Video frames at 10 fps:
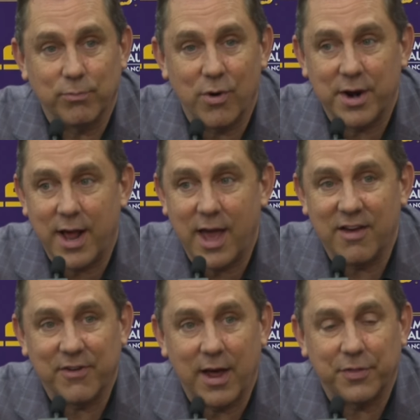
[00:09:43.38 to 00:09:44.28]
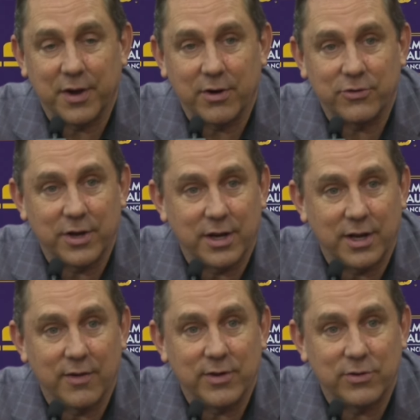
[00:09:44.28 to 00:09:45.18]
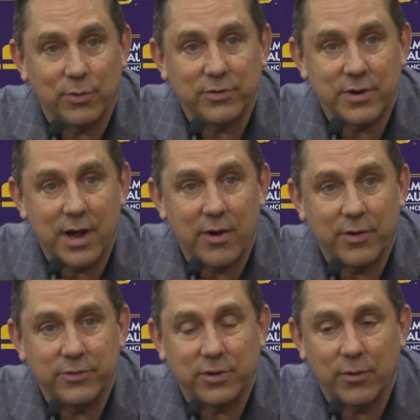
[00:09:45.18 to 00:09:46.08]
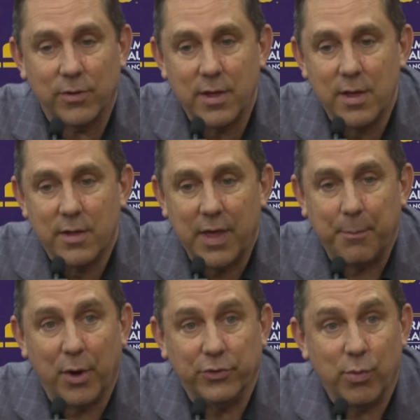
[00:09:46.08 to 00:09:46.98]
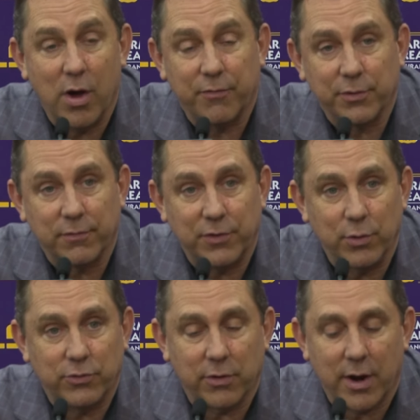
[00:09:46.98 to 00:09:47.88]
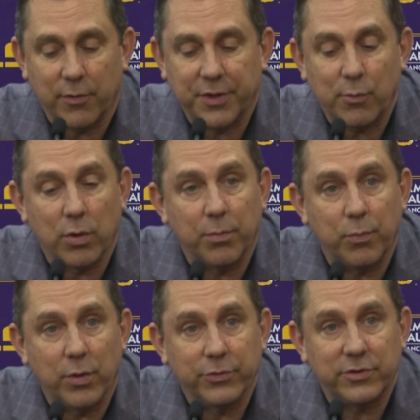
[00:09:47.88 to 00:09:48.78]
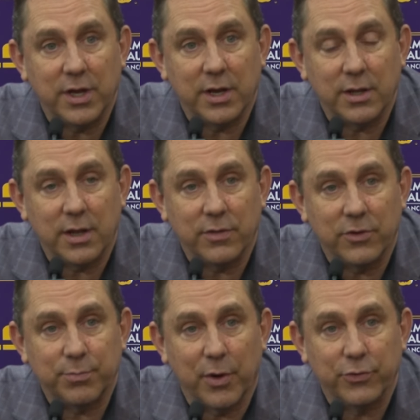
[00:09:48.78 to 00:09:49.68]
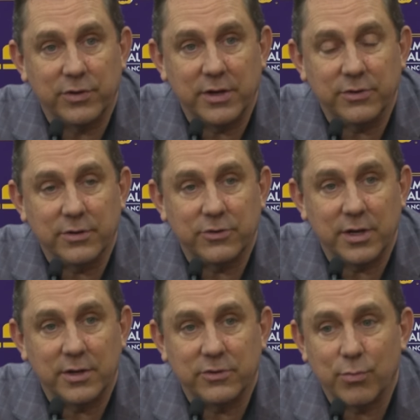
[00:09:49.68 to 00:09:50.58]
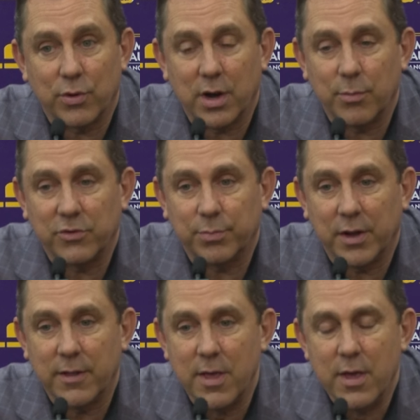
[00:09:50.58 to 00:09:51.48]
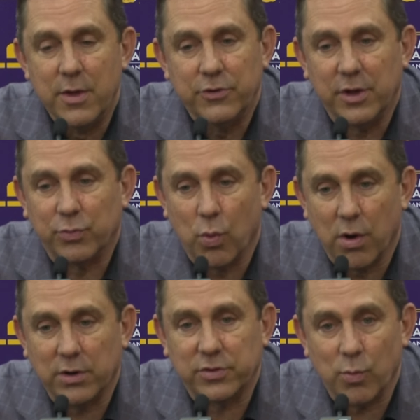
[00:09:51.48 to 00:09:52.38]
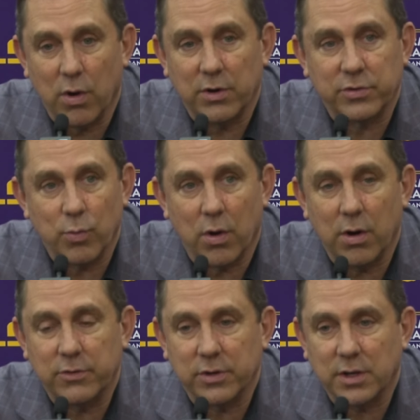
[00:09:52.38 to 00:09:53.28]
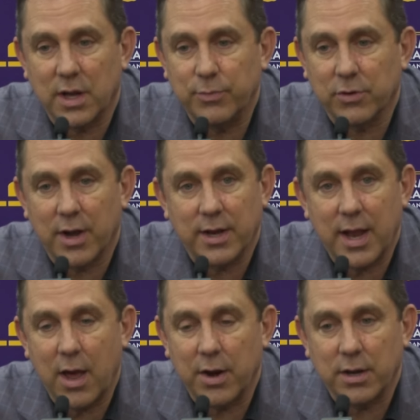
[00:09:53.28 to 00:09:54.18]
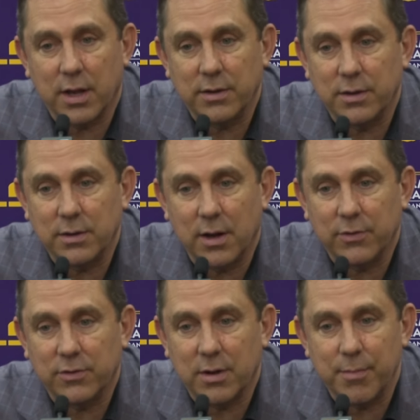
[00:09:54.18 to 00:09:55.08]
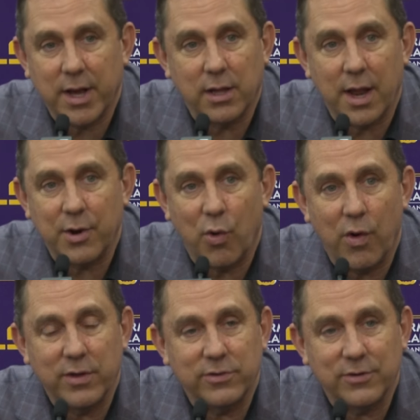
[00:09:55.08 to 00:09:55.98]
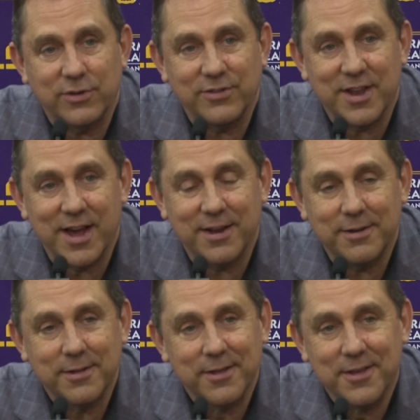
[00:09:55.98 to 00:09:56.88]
a half out there, she could give it to us now. And so that bodes well for the future. I don't think we'll see it in this postseason. She needs some more numbers, but she just works and works and works and keeps her head down and doesn't make a lot of noise. And she's not